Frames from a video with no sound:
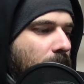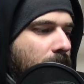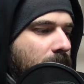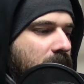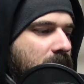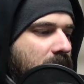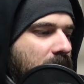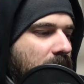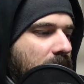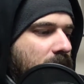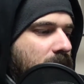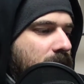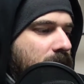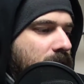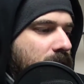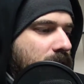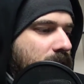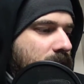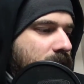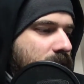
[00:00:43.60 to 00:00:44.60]
Okay,
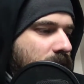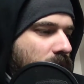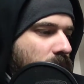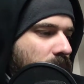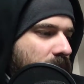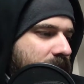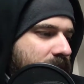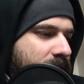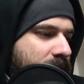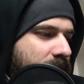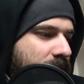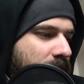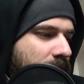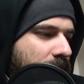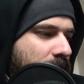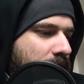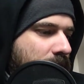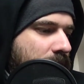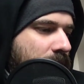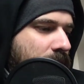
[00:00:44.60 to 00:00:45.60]
here's the quick
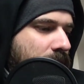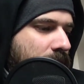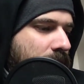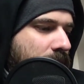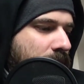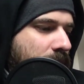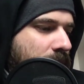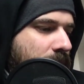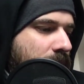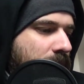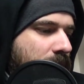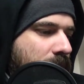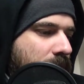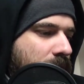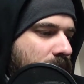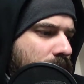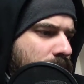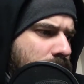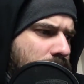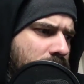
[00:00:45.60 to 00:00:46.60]
skinny. Um,
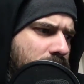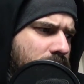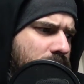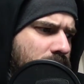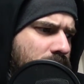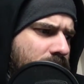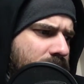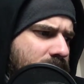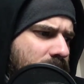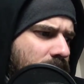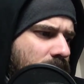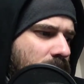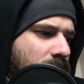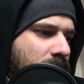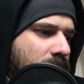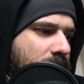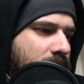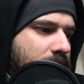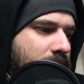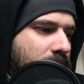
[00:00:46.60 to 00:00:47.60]
oh, God, it's a
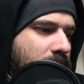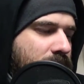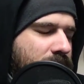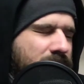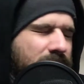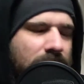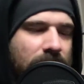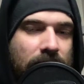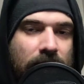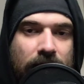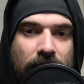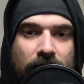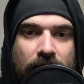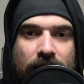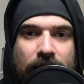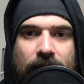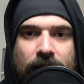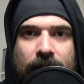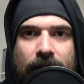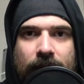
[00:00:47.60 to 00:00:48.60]
long ass post.
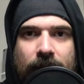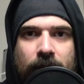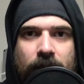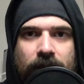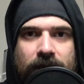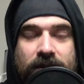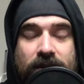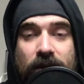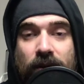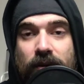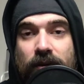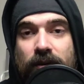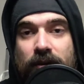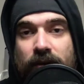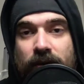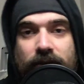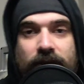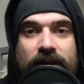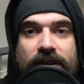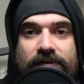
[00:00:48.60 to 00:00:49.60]
Um, so,
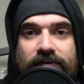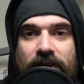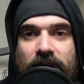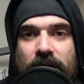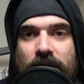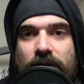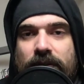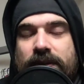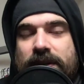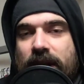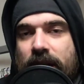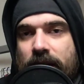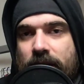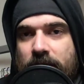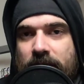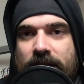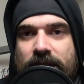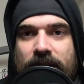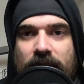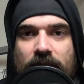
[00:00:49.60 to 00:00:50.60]
look, this video is going to
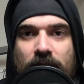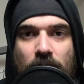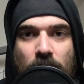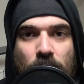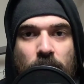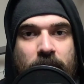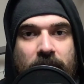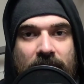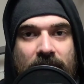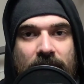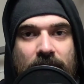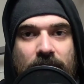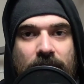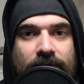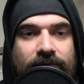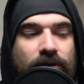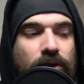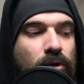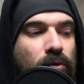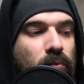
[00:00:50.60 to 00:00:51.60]
be to the OP.
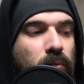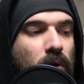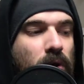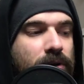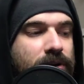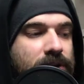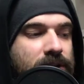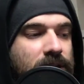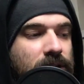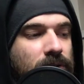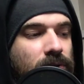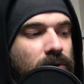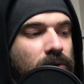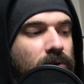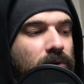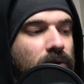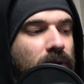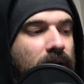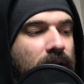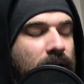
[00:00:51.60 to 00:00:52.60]
If you want
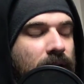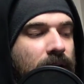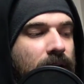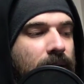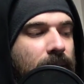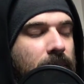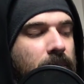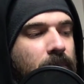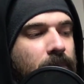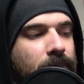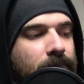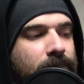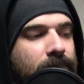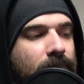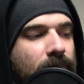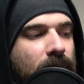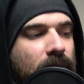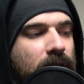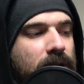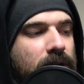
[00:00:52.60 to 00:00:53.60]
to um,
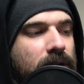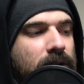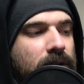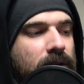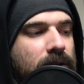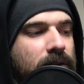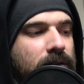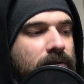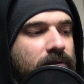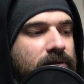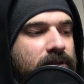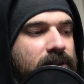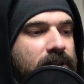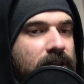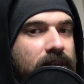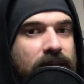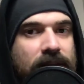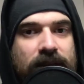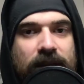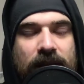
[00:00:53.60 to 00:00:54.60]
see
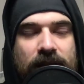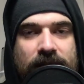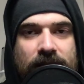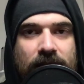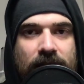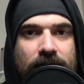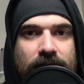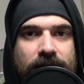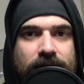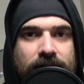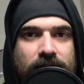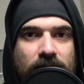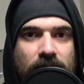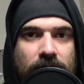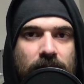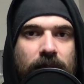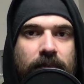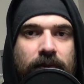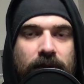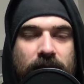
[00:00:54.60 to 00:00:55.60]
the details, I'm
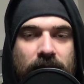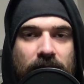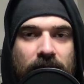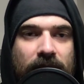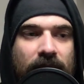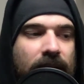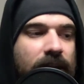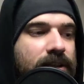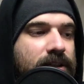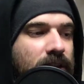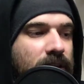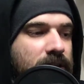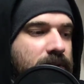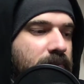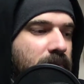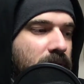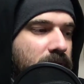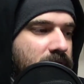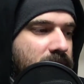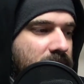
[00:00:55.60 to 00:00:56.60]
going to put the link to this
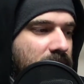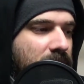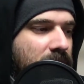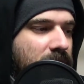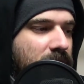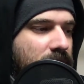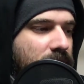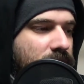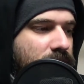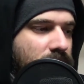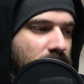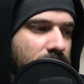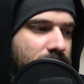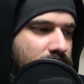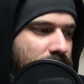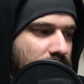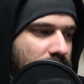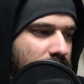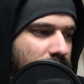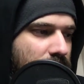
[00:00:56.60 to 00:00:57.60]
post in the
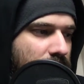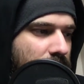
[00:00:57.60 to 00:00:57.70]
description.